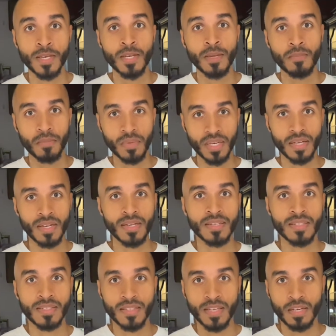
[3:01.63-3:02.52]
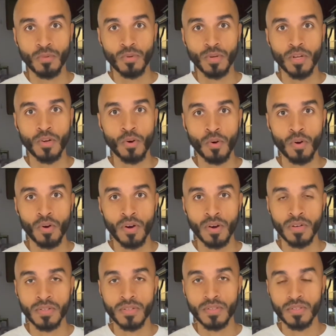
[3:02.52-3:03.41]
because they would go
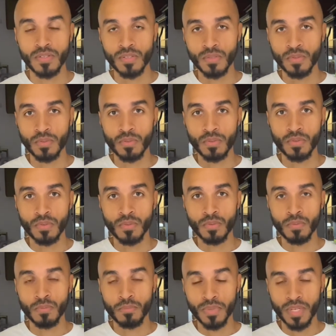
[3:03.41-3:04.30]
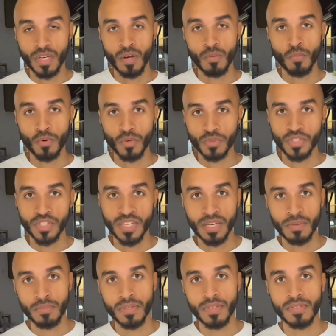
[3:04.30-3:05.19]
on to become world
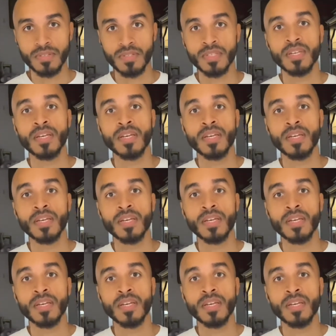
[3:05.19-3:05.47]
champions